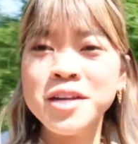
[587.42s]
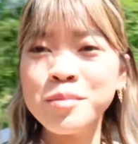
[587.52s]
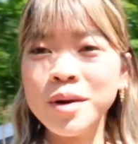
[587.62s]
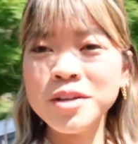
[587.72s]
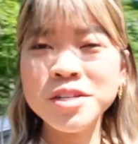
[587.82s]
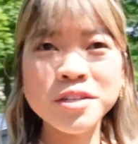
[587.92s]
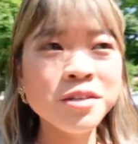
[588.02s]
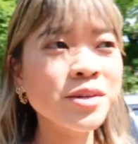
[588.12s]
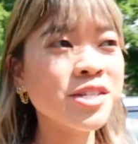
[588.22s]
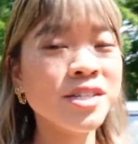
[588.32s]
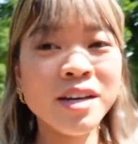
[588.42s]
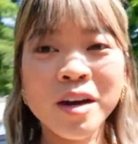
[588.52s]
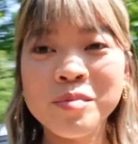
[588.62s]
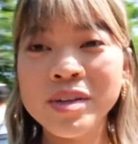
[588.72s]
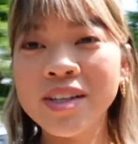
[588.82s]
number two, which is a
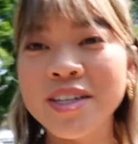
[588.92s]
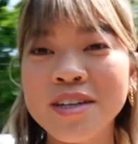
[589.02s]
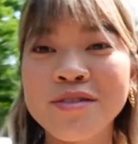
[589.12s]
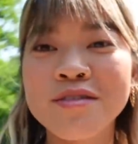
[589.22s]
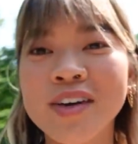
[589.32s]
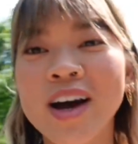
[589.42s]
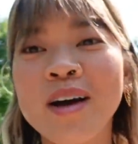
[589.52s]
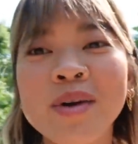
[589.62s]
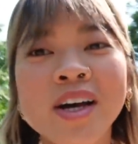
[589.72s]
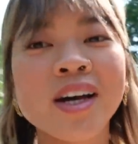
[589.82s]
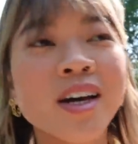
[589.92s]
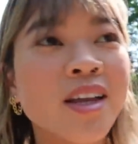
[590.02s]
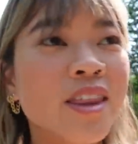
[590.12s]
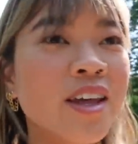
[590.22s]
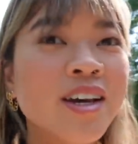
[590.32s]
completely different vibe.
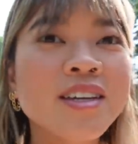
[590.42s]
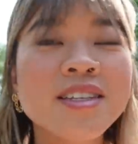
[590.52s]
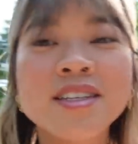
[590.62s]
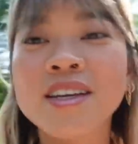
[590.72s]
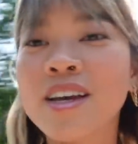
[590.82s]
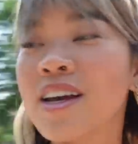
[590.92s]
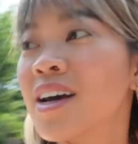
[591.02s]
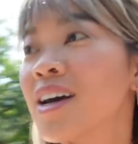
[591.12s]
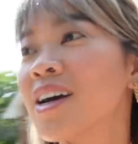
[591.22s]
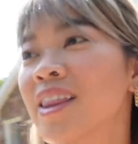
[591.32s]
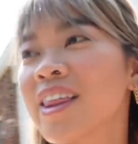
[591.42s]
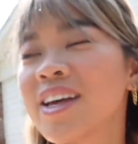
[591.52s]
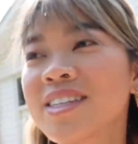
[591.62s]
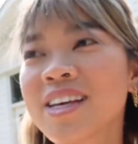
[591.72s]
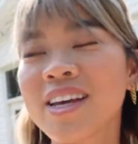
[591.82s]
this
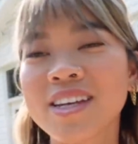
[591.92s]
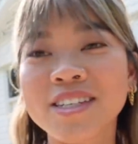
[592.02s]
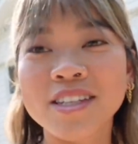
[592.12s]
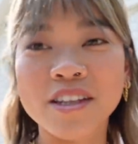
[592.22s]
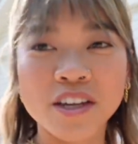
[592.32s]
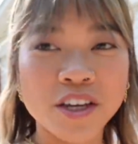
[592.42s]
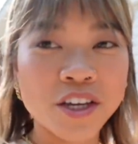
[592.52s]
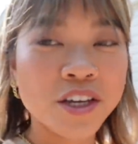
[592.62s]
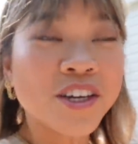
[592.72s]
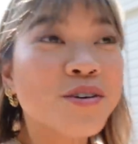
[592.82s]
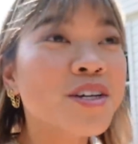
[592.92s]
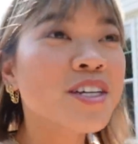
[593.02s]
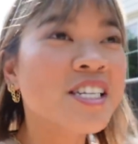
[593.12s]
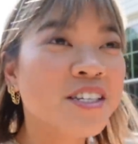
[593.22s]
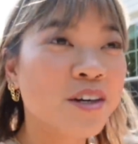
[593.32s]
this is the
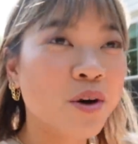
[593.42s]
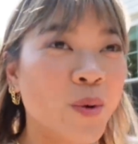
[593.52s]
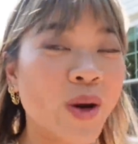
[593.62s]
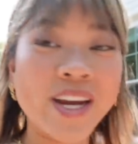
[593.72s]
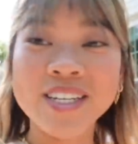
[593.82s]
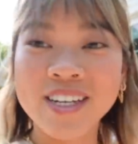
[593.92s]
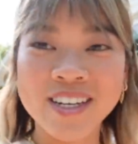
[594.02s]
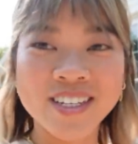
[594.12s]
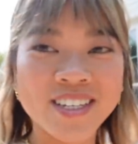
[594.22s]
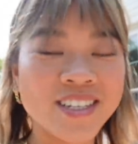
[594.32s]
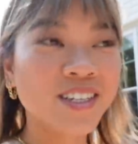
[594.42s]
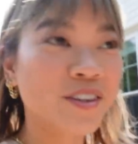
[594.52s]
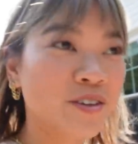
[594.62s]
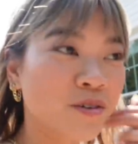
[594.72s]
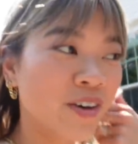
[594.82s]
cutest, quaintest
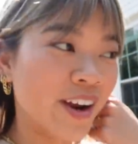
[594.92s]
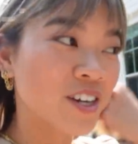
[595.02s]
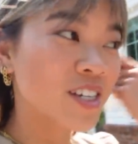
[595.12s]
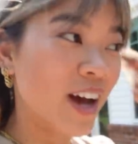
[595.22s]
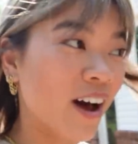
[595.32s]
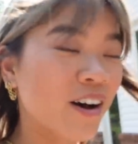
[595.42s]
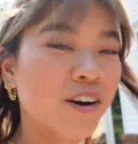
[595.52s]
little ranch style